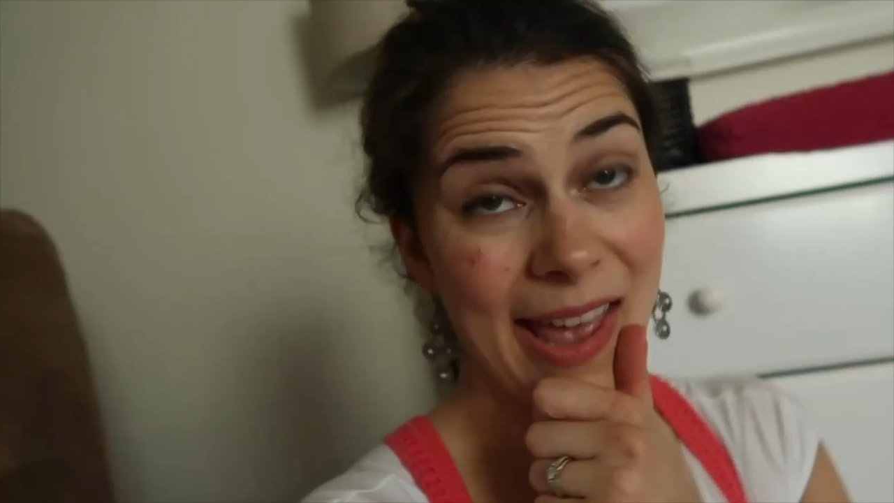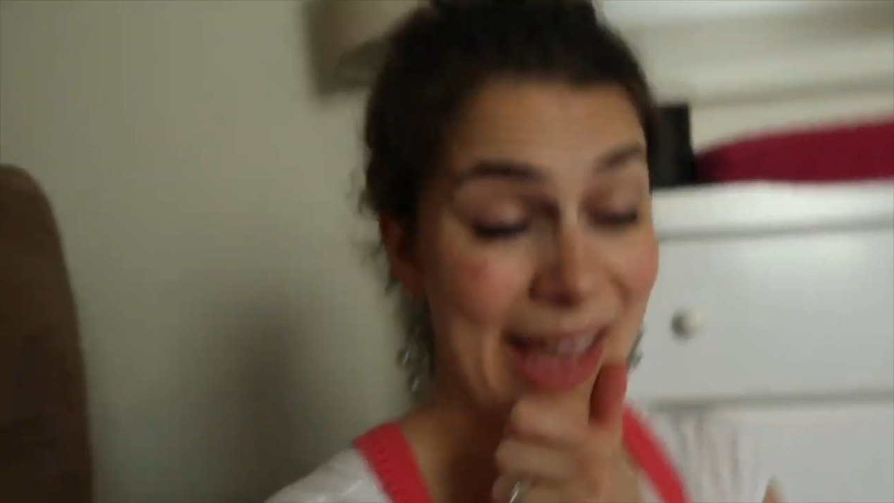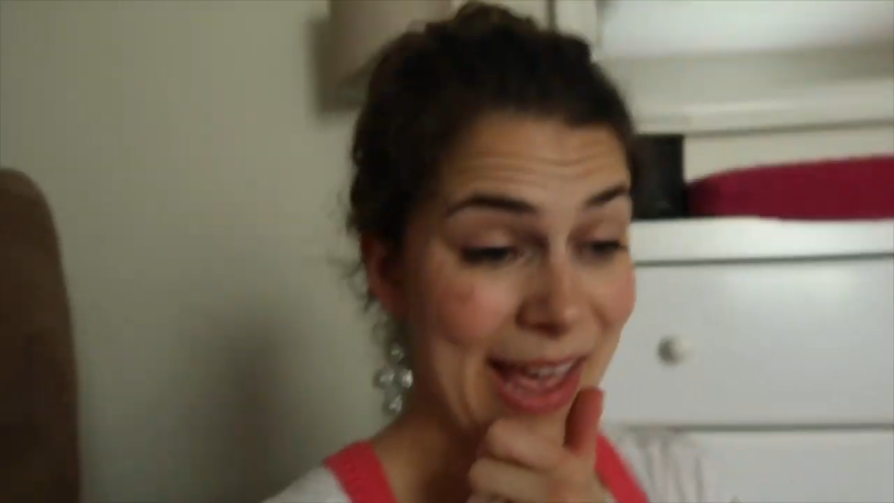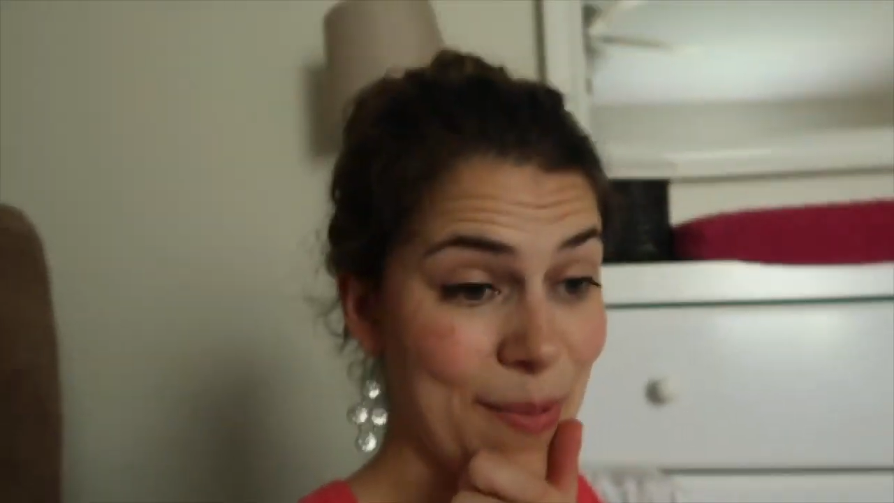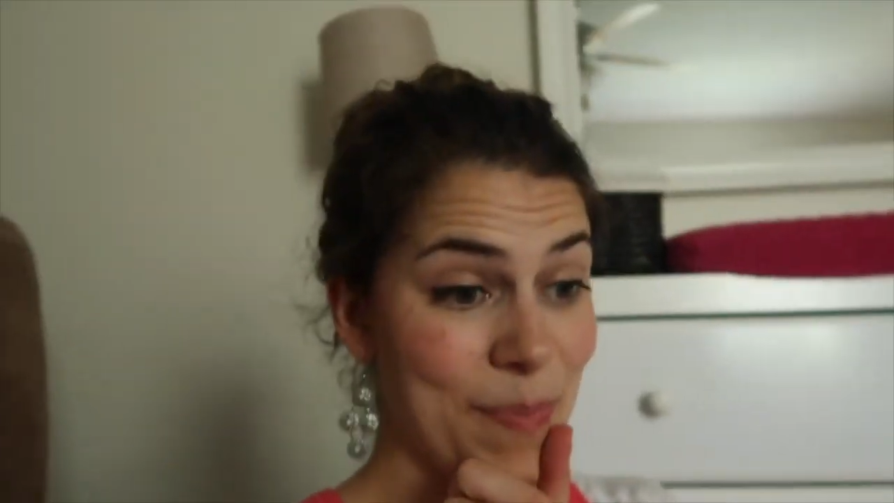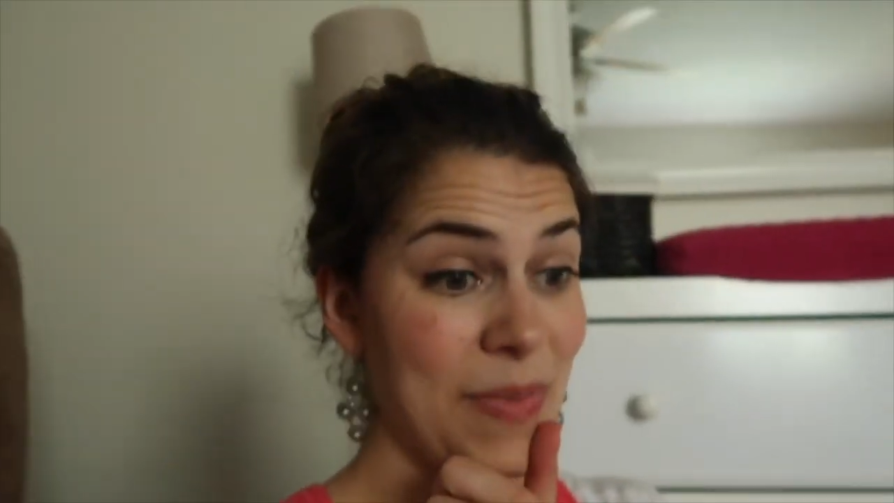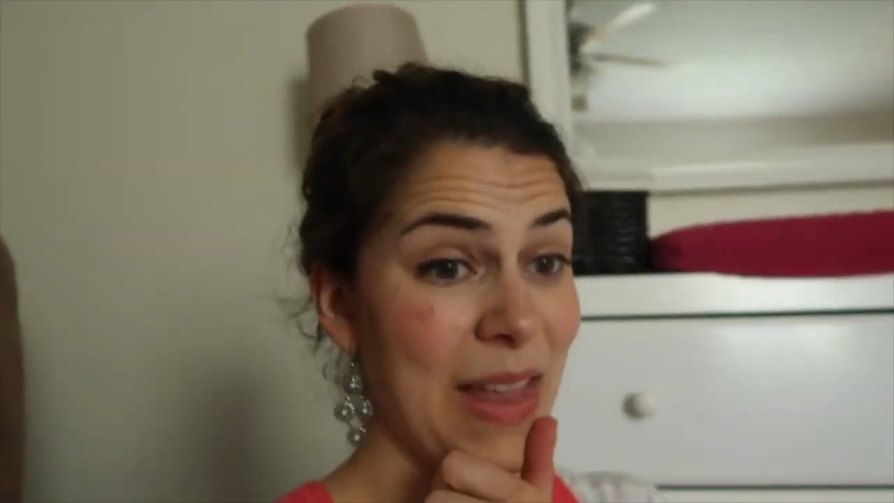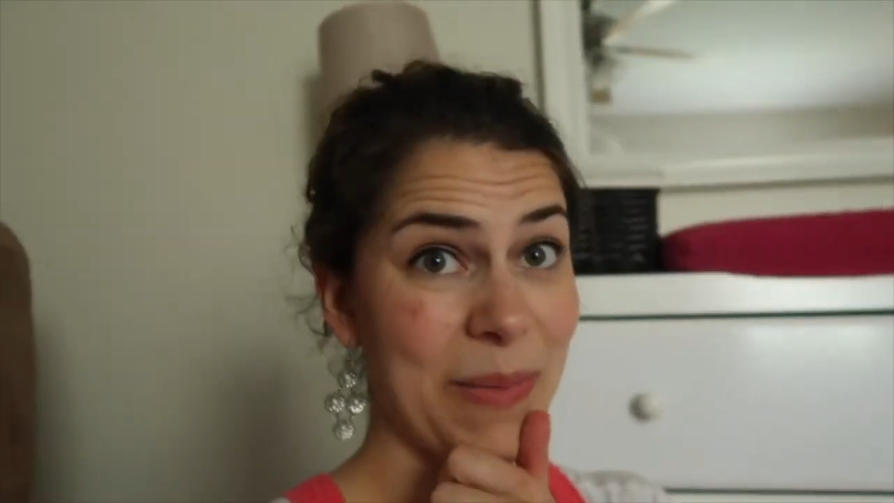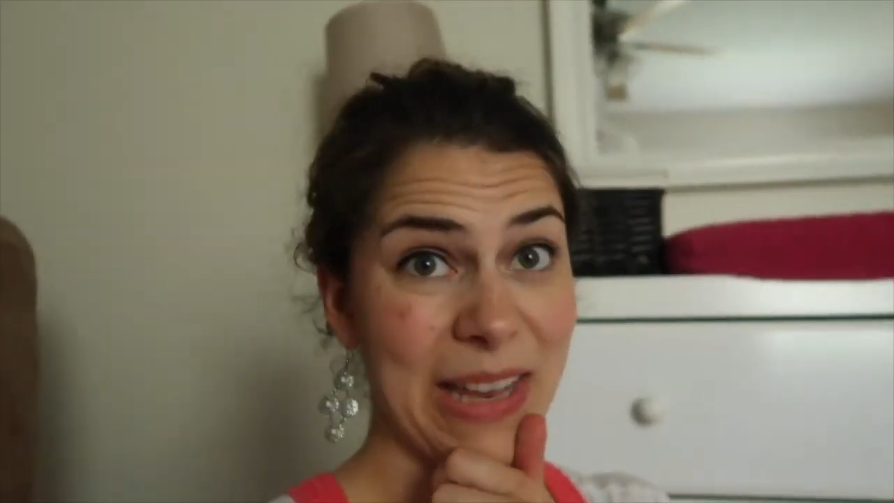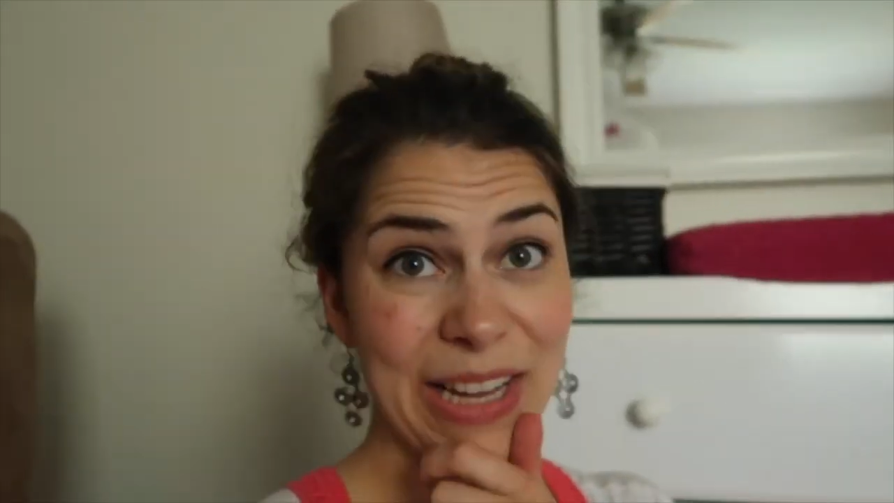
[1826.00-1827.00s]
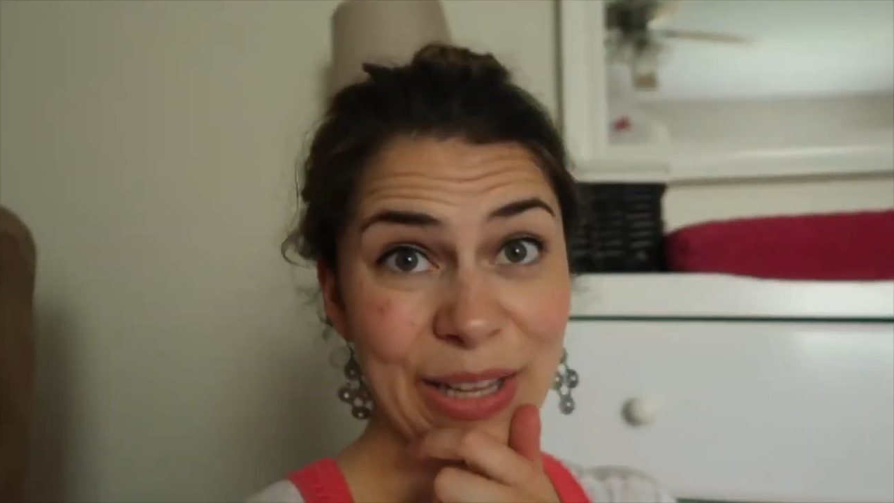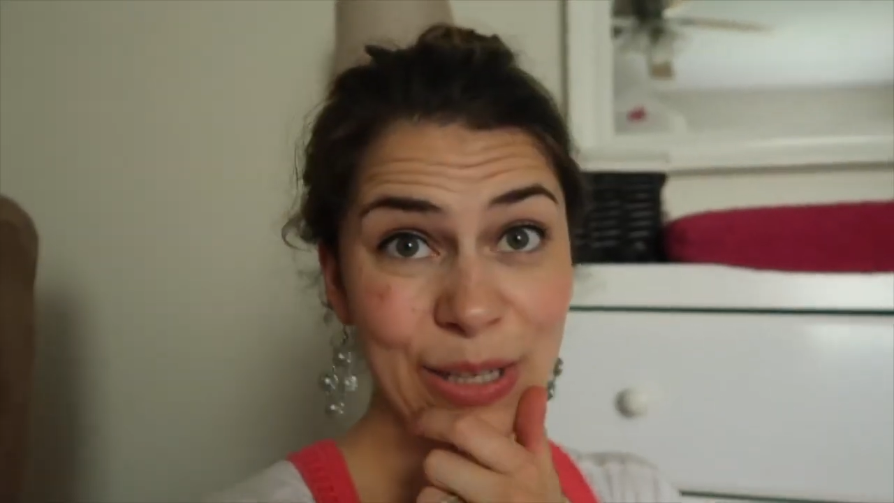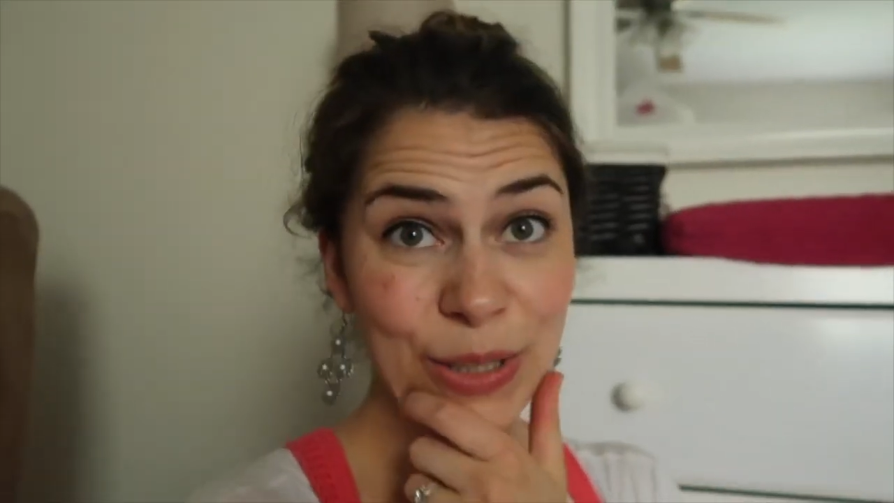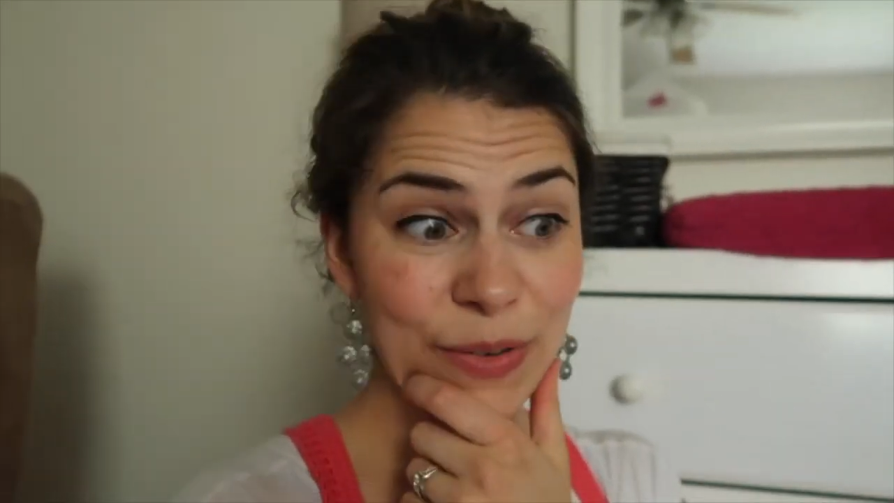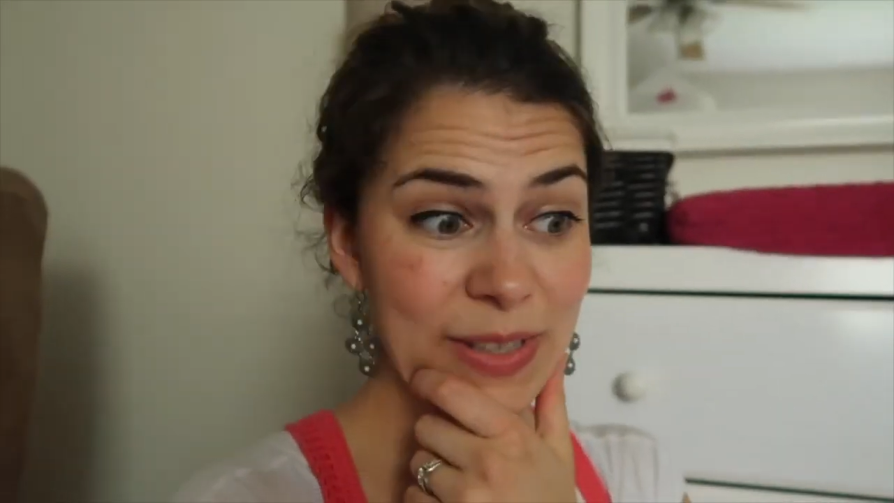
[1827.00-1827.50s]
Hey, I'm getting a
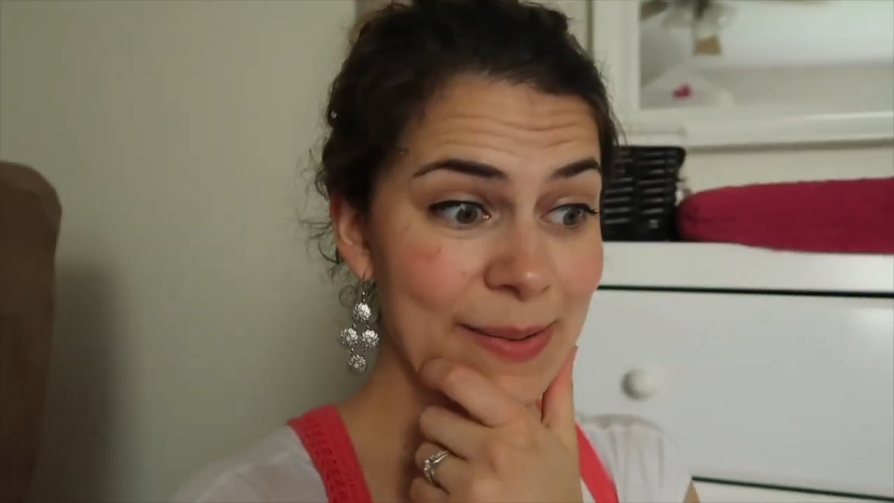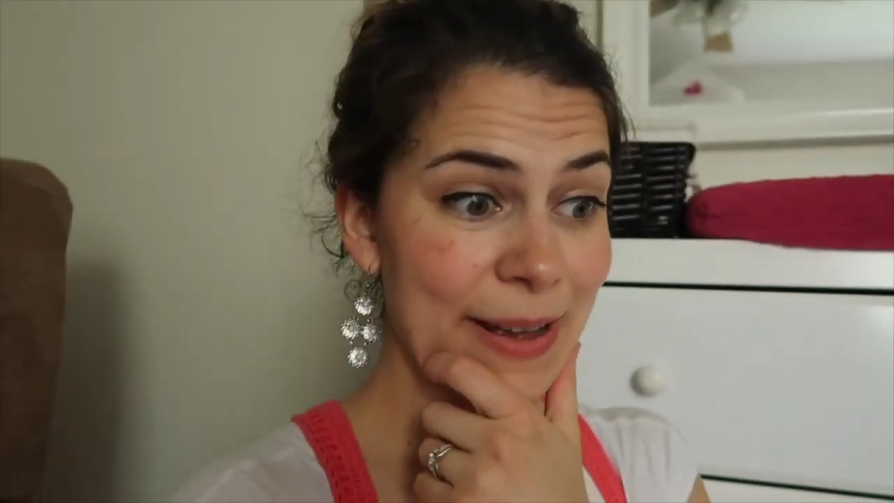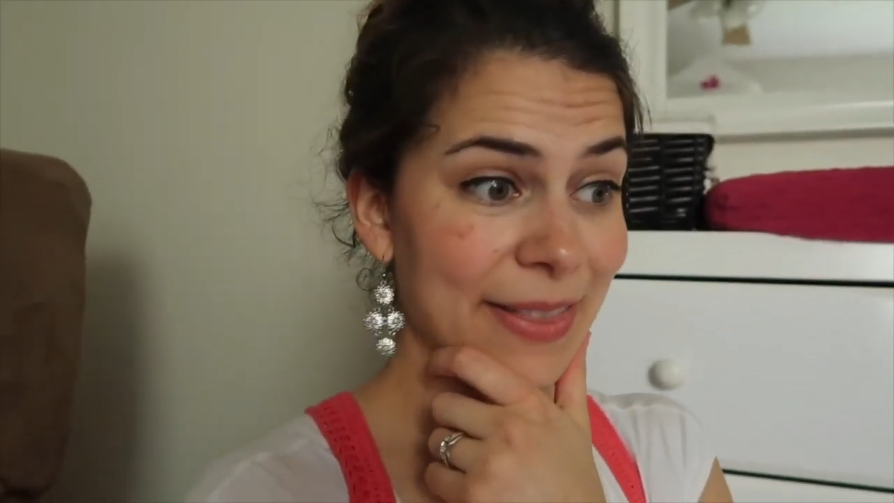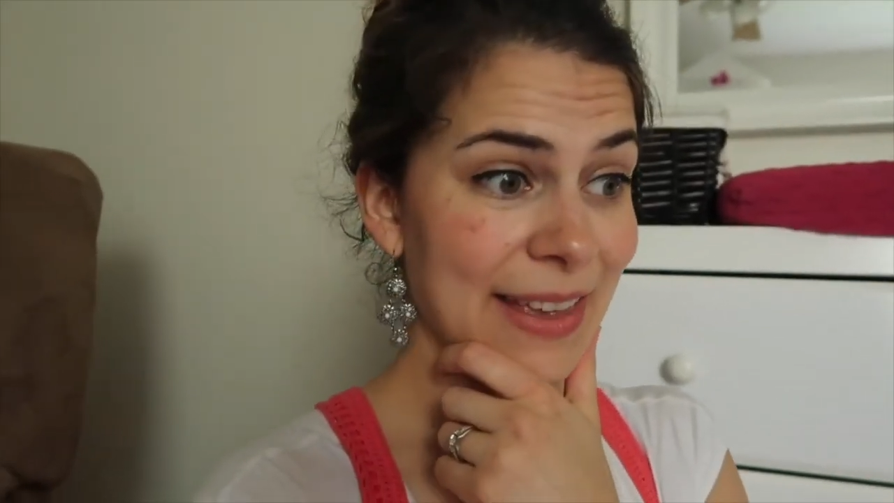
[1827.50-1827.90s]
little nervous about